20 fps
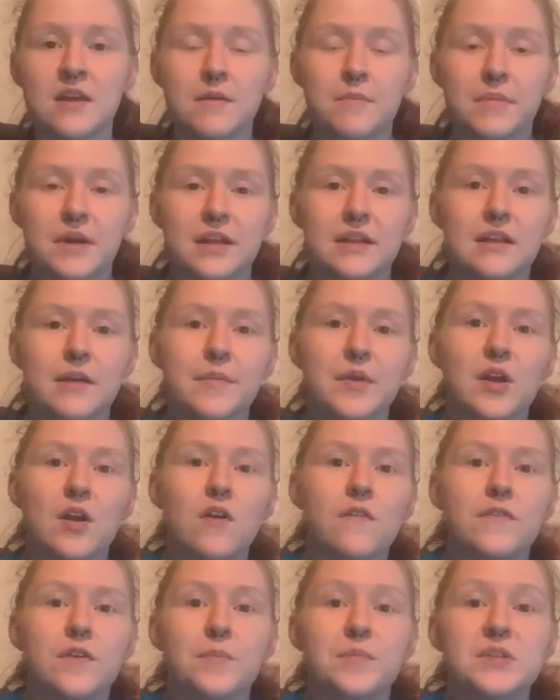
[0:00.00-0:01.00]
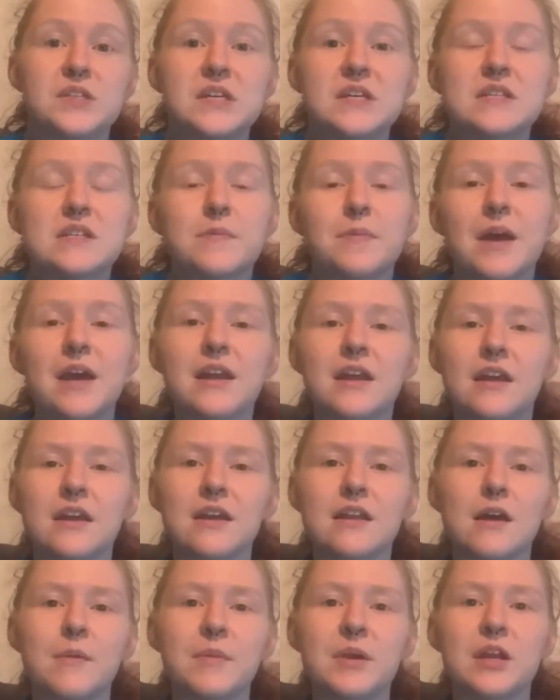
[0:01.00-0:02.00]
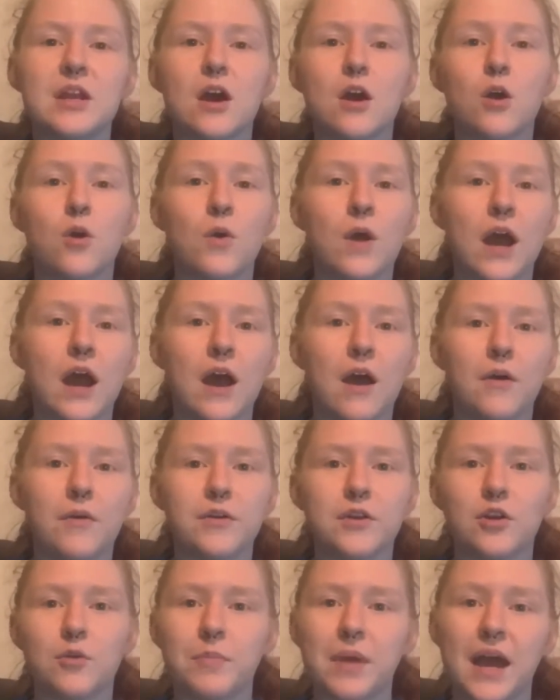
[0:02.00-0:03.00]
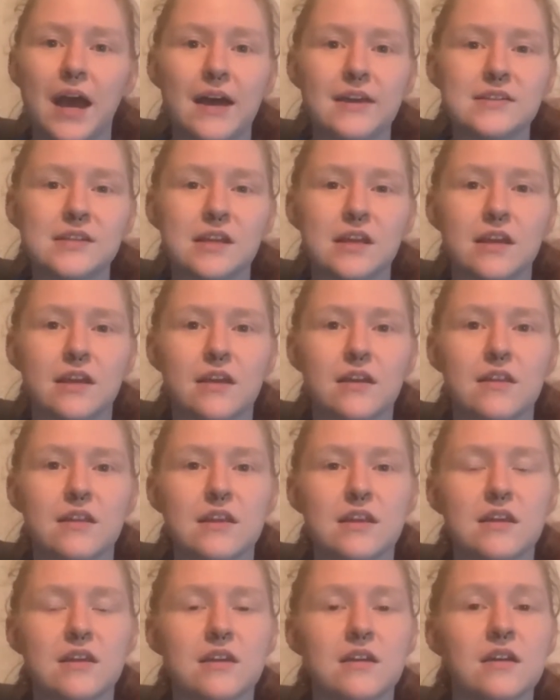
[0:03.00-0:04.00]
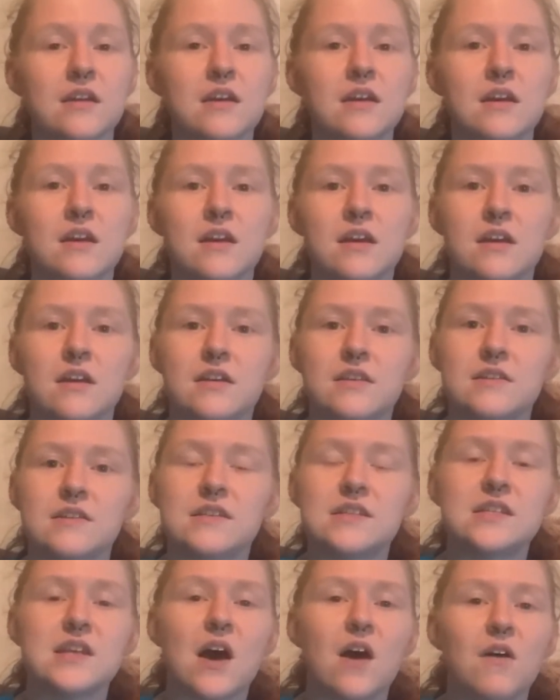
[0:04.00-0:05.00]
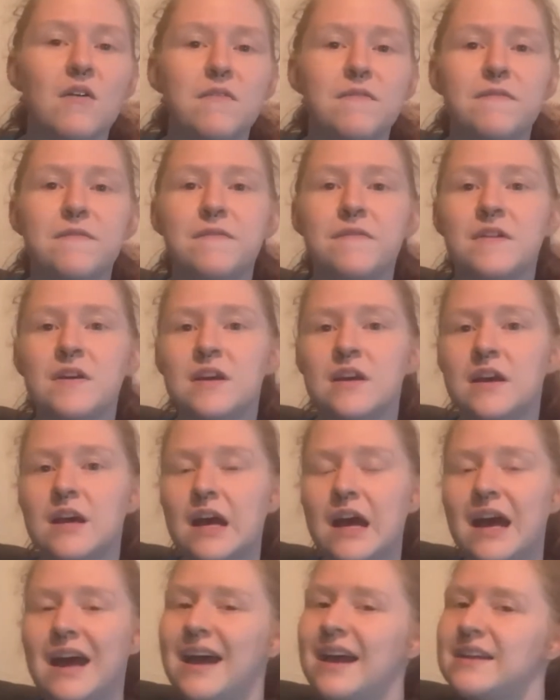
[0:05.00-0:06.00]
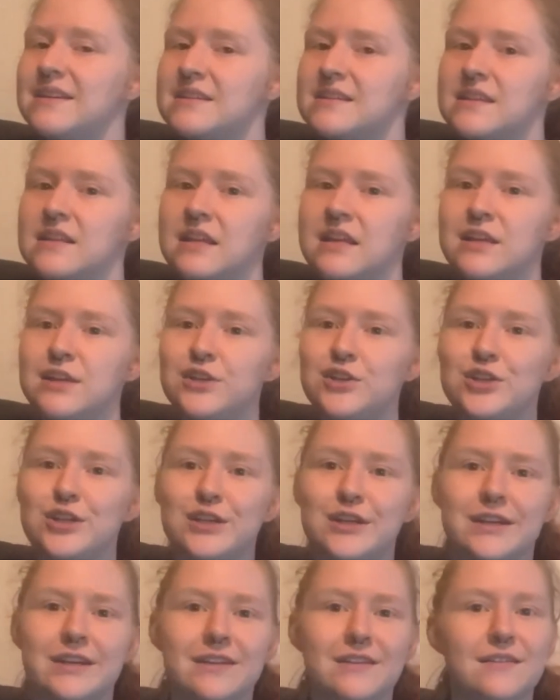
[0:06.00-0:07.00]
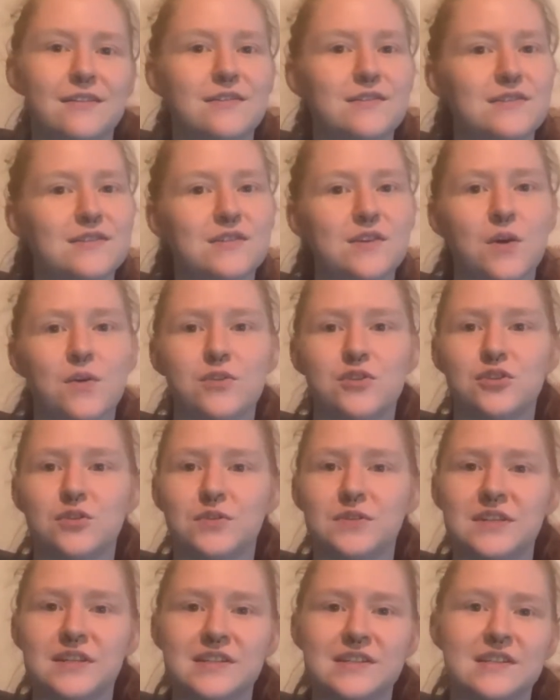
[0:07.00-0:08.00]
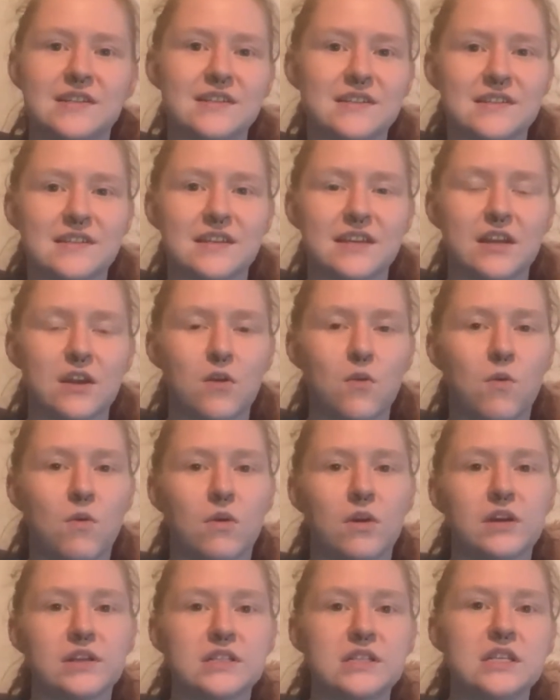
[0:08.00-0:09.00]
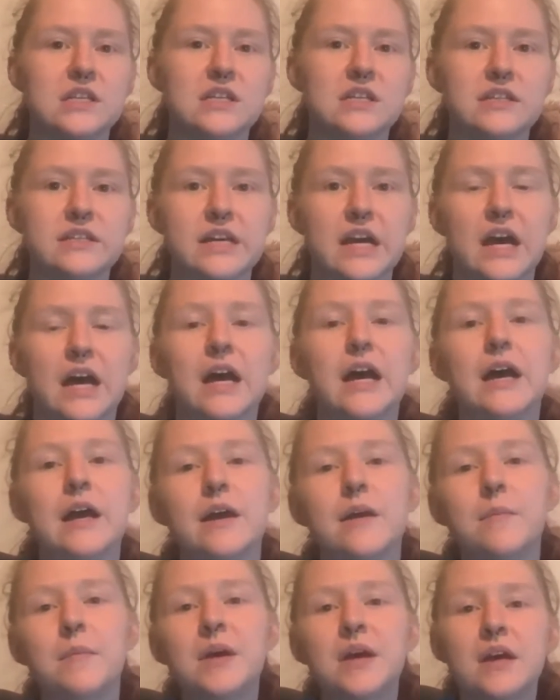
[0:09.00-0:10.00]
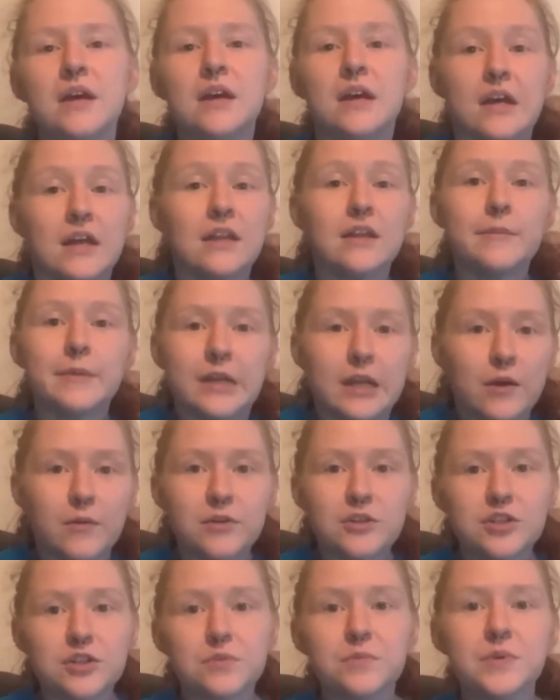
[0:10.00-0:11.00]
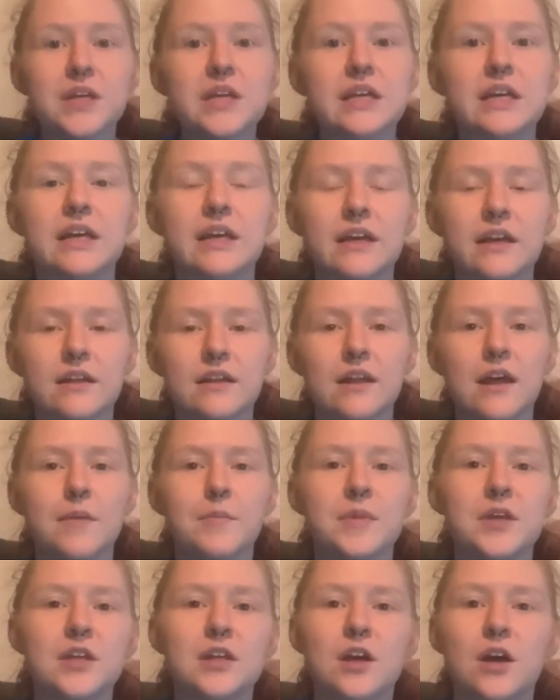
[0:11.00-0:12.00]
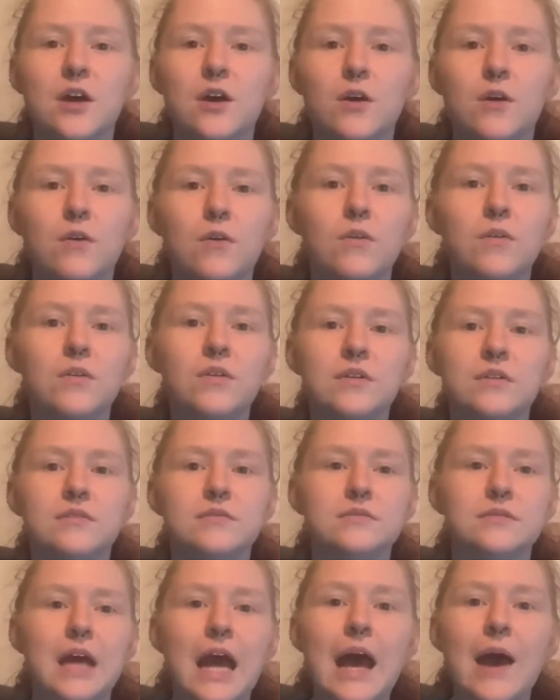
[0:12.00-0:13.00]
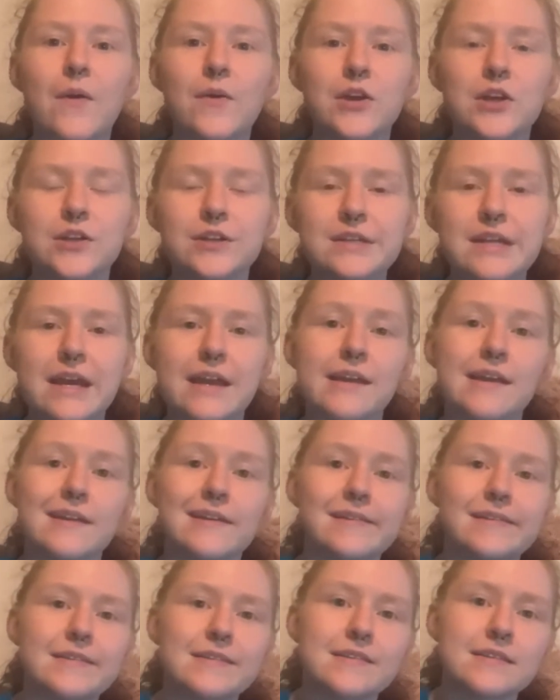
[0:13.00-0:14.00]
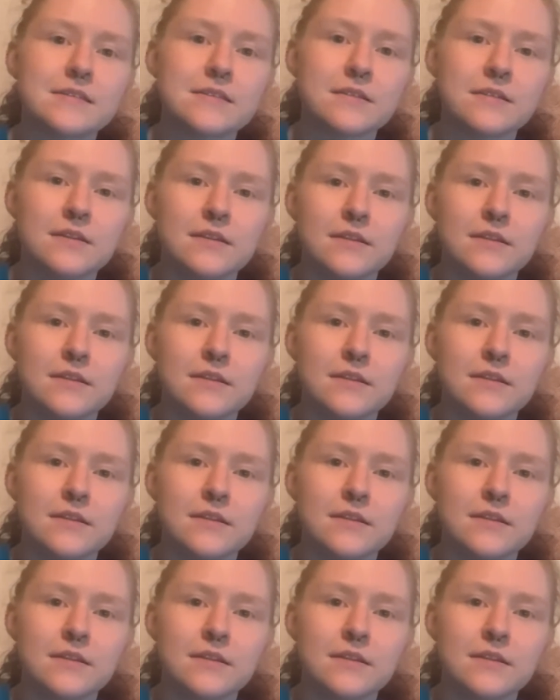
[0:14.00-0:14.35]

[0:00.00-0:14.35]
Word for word: but let me know if you're participating. Let me know how you're passing the self-isolation, social distancing, quarantine time. Let me know what you're reading. Let me know how your day is.